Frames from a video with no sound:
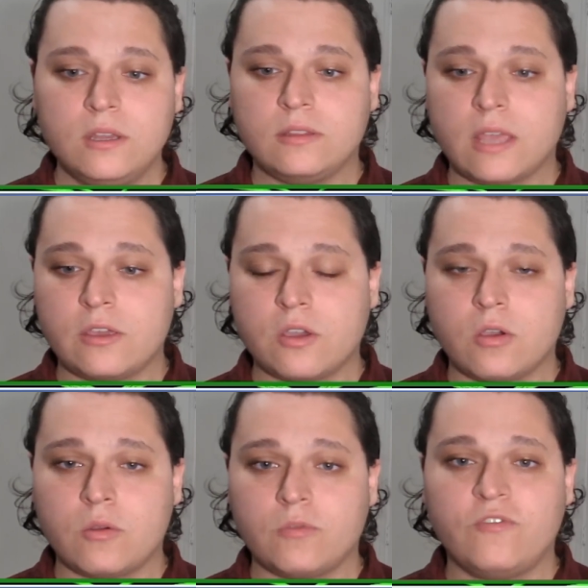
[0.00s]
They
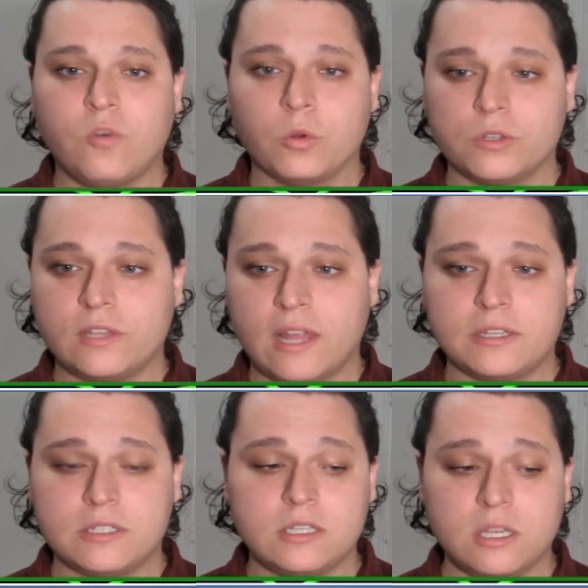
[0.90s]
go four
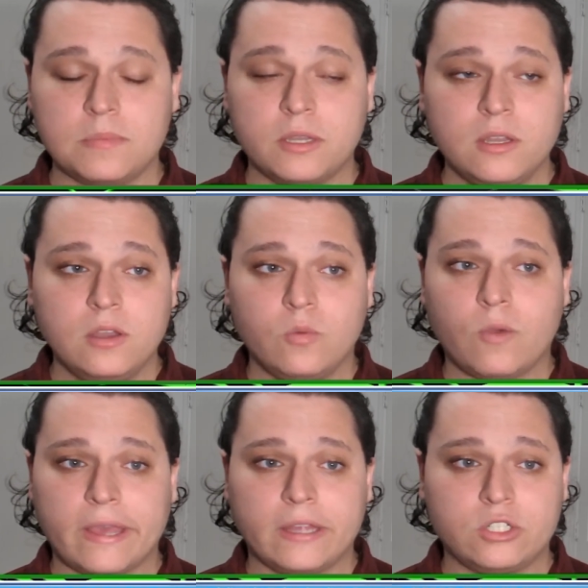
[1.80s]
lines deep.
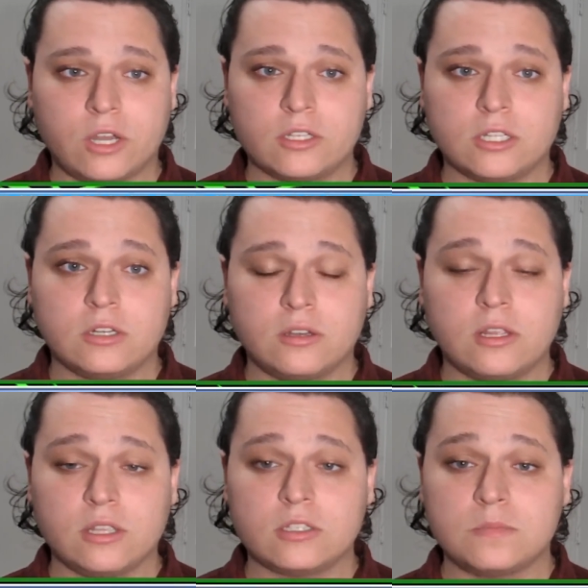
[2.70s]
Wyatt Johnston
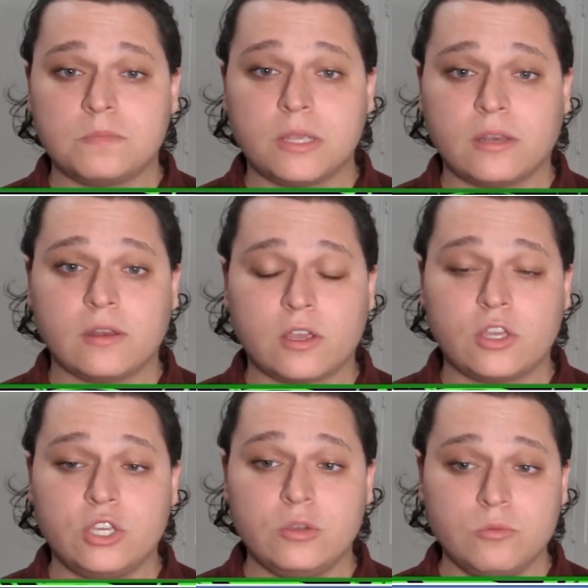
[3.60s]
has been a
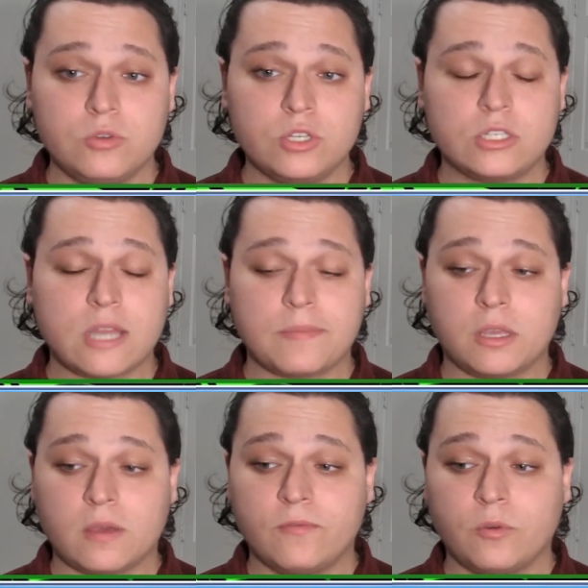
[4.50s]
huge stepping
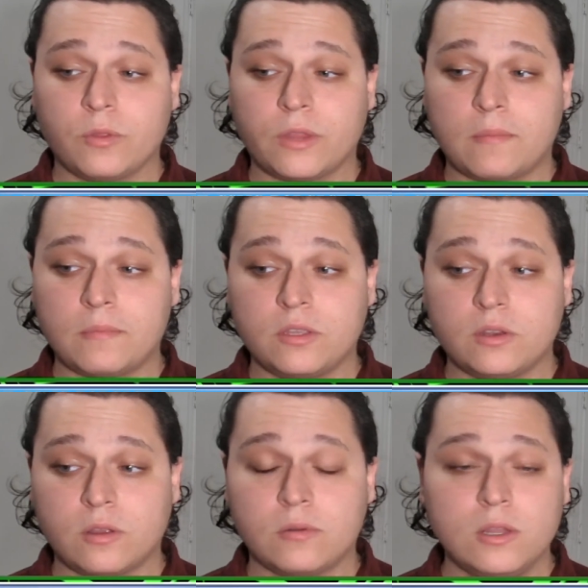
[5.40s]
up for them. You
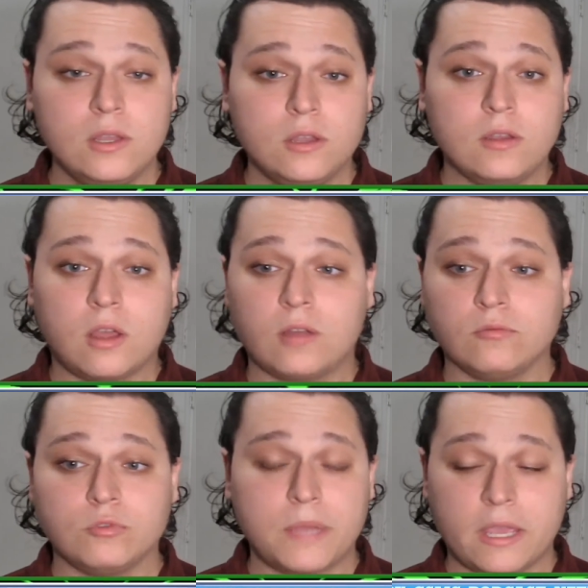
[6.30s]
know, uh,
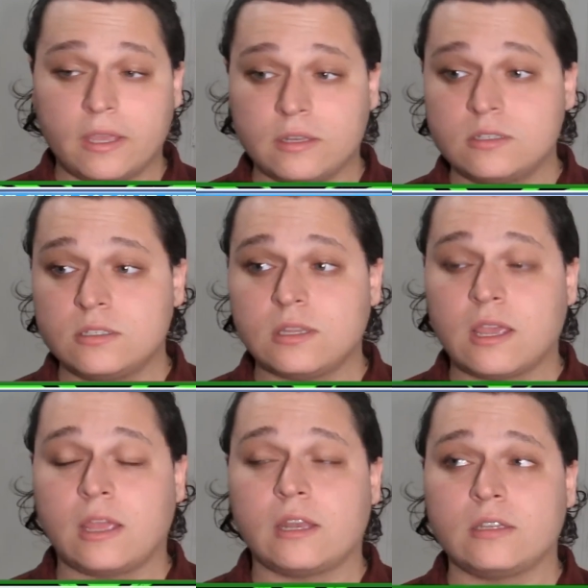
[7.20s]
Roope Hintz
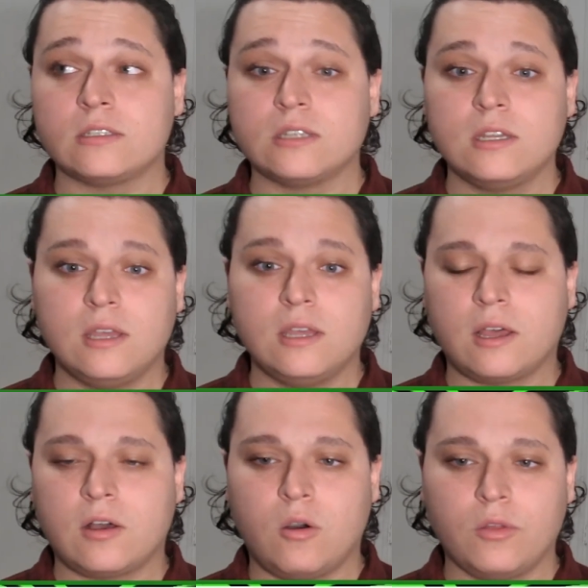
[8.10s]
and uh,
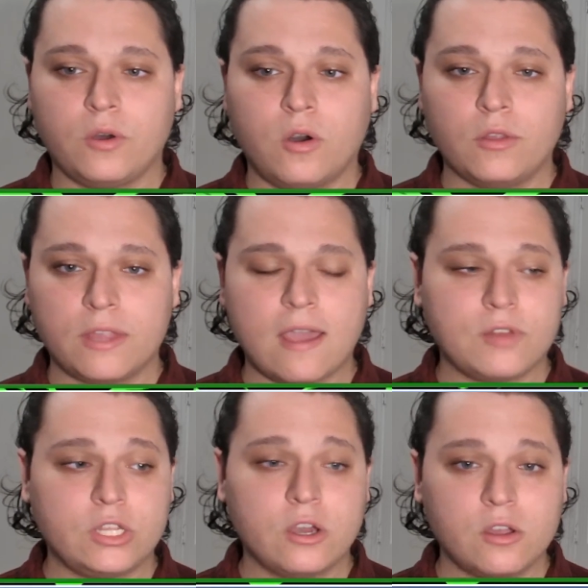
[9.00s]
all, the, all they have a
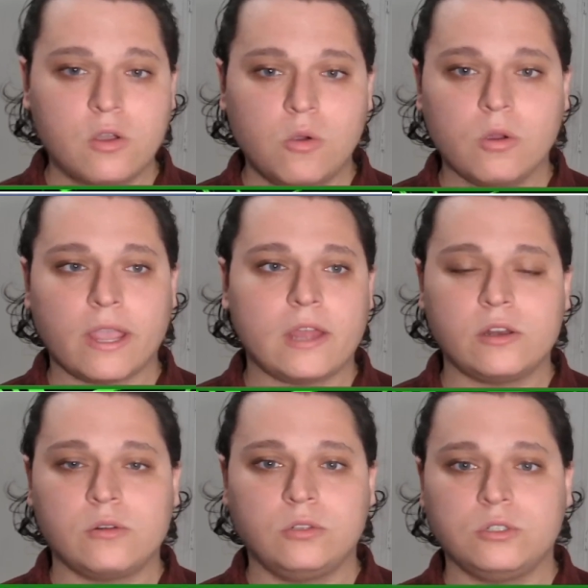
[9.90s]
young core and an
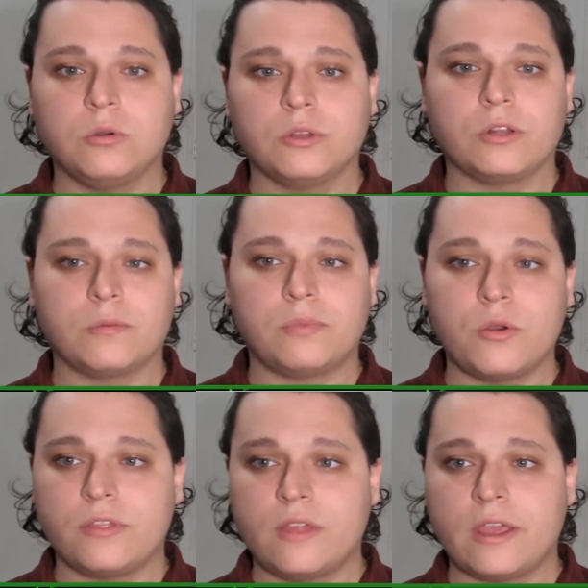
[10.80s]
old core that are
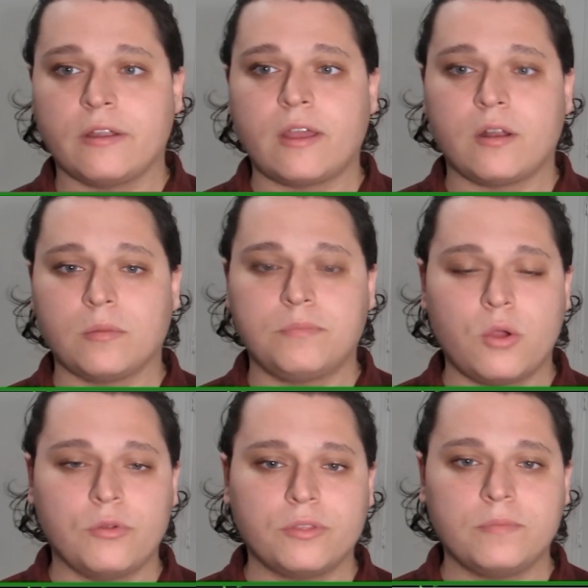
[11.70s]
both there and are
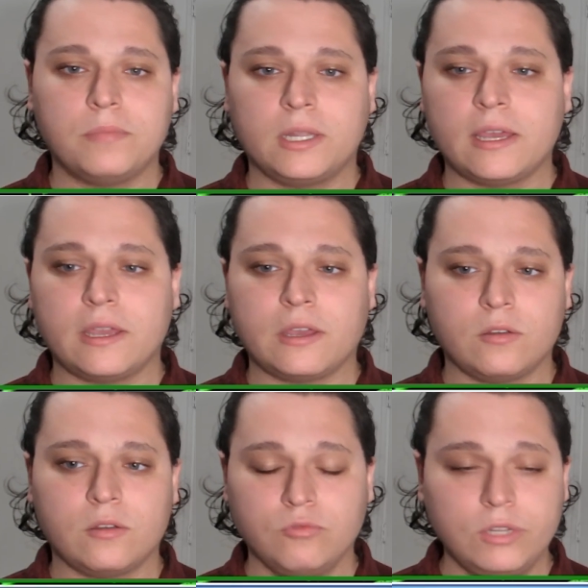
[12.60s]
both playing
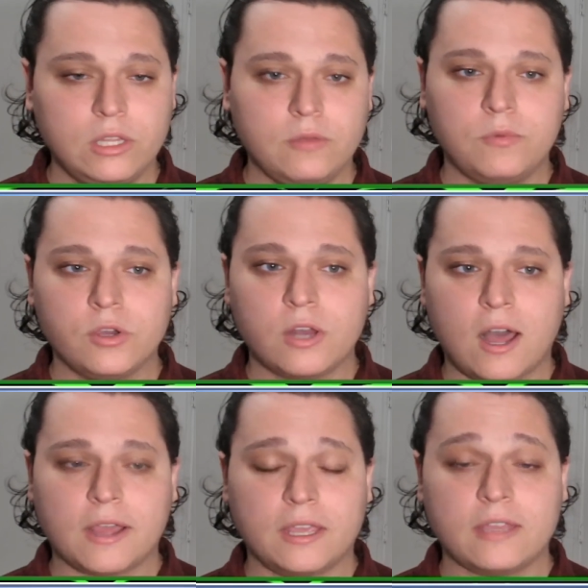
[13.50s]
really good
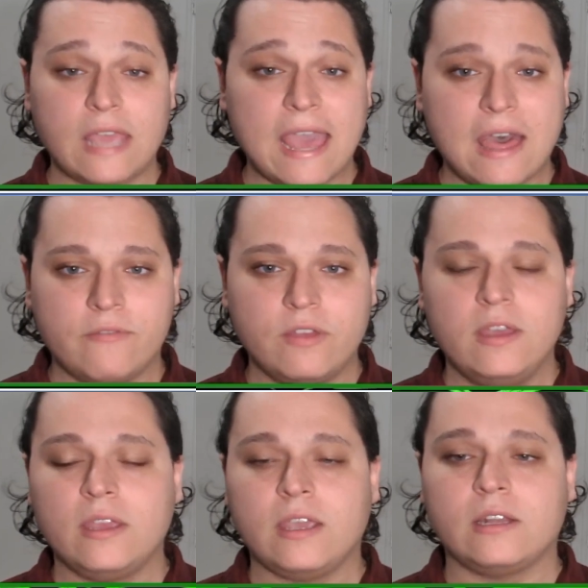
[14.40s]
hockey, and they have
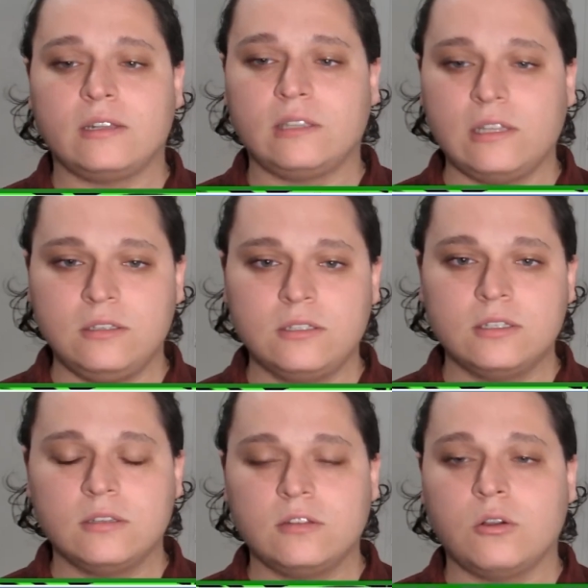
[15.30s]
an elite
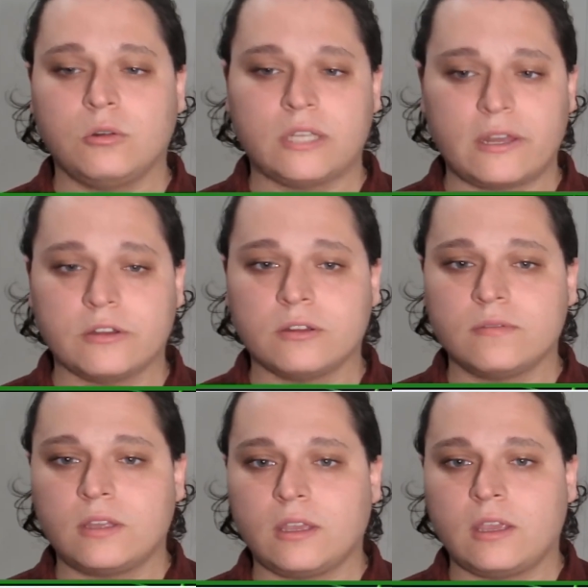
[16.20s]
goaltender
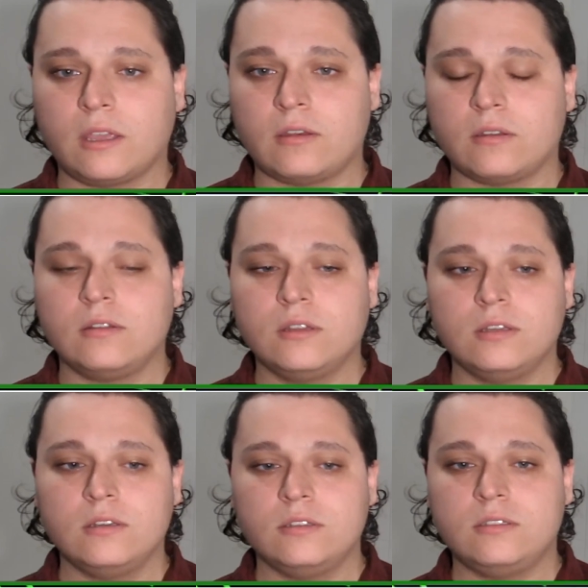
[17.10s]
in
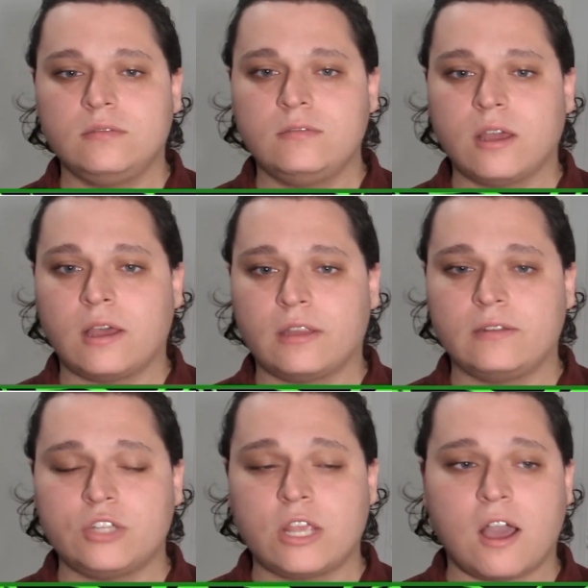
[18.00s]
uh,
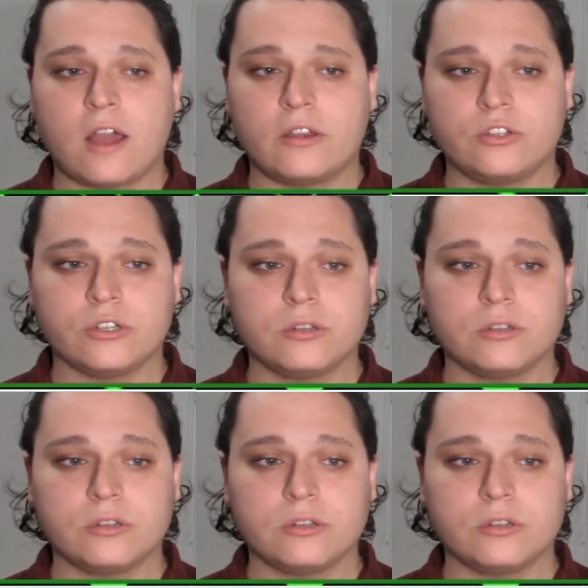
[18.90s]
Jake Oettinger.